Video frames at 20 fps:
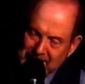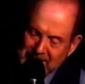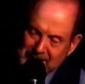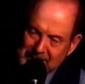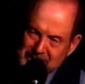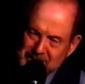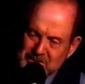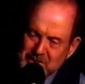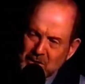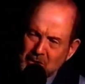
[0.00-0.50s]

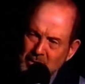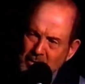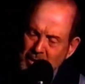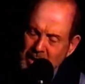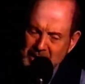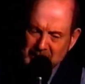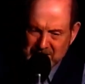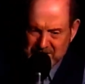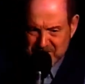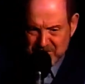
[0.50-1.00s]
So
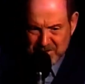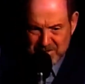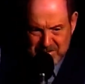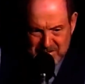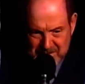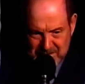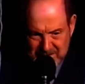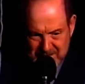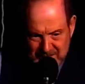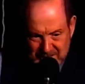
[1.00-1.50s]
I
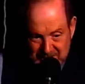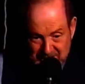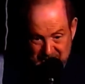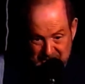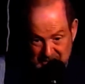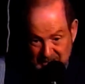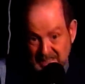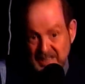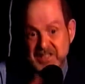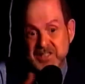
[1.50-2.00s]
just uh,
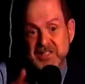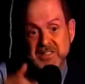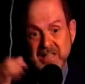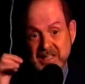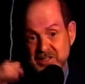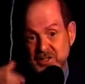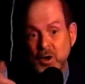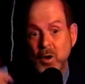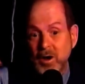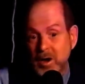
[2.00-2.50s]
said, let's,
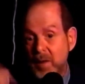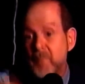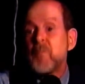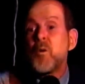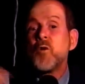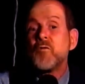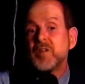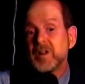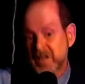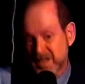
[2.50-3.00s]
let's go,
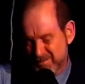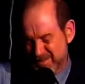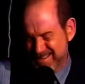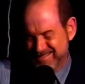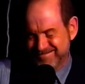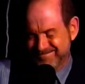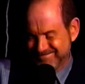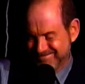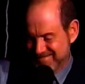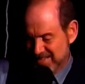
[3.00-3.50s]
move it, come on.
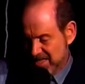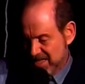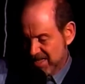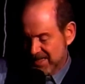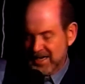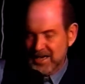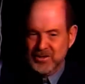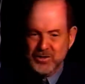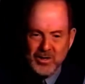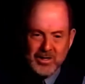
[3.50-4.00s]

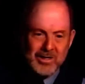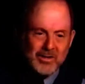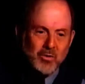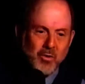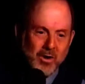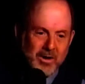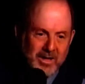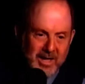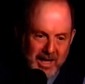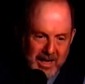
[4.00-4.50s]
And I took a
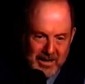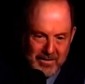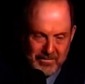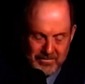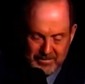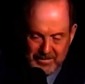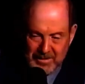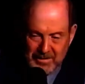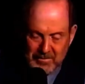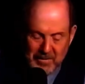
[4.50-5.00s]
20 out of
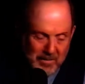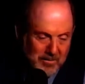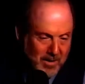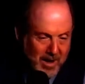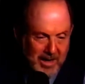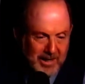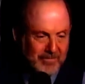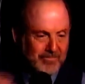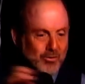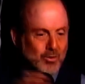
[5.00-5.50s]
my
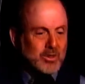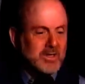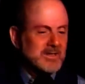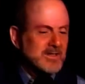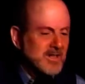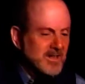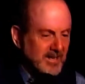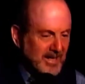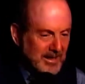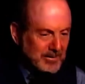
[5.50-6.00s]
pocket, threw it
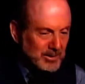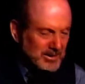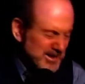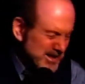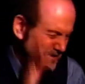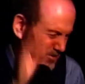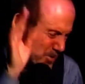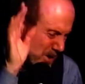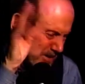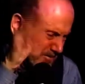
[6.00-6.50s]
on the table,
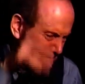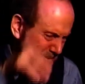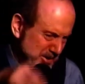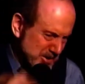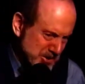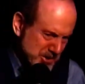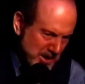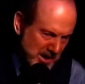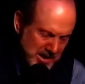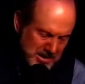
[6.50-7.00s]
didn't wait for the
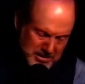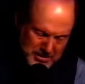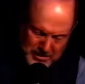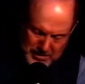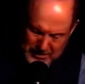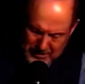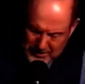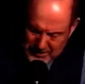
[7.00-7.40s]
change.